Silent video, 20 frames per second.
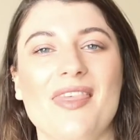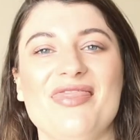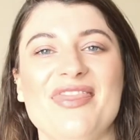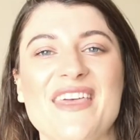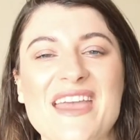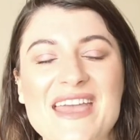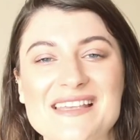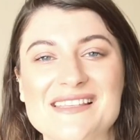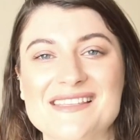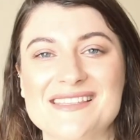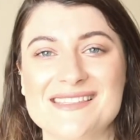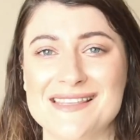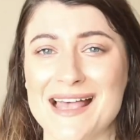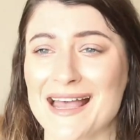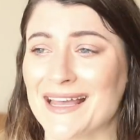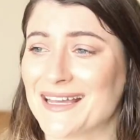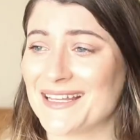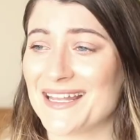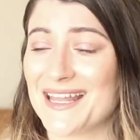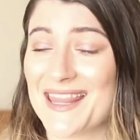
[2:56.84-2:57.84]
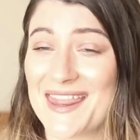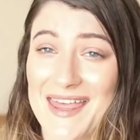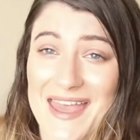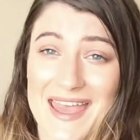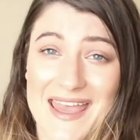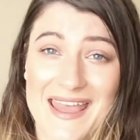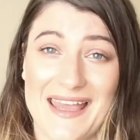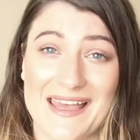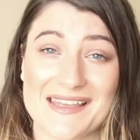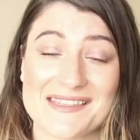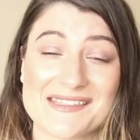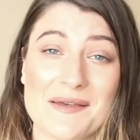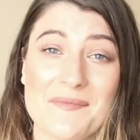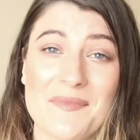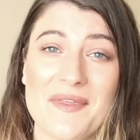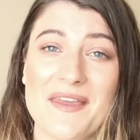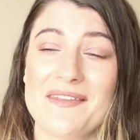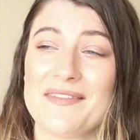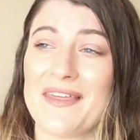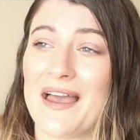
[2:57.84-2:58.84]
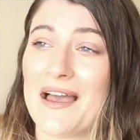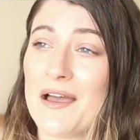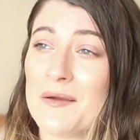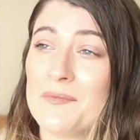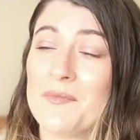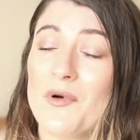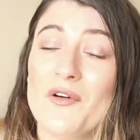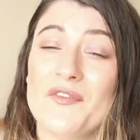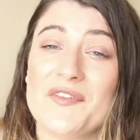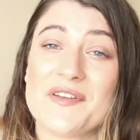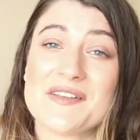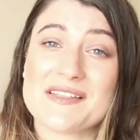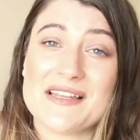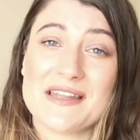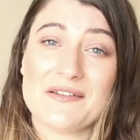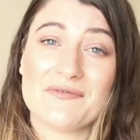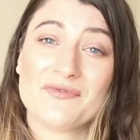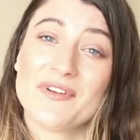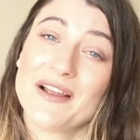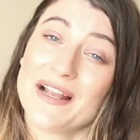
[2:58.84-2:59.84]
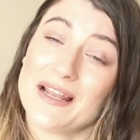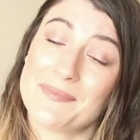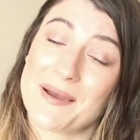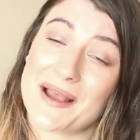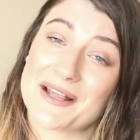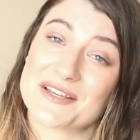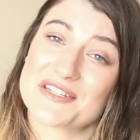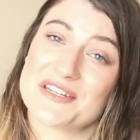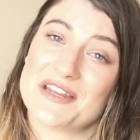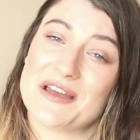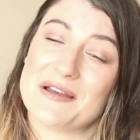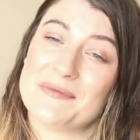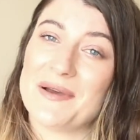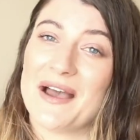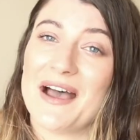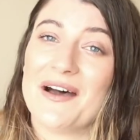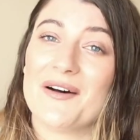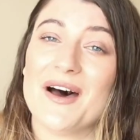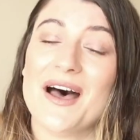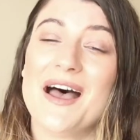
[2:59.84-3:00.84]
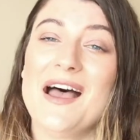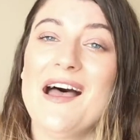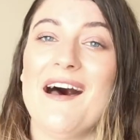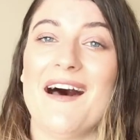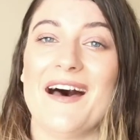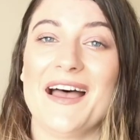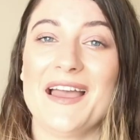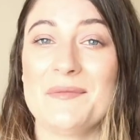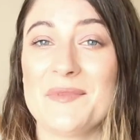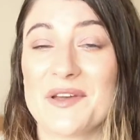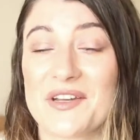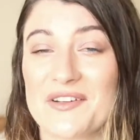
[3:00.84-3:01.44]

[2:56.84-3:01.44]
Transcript: The second thing, something that I'm obviously really passionate about, I am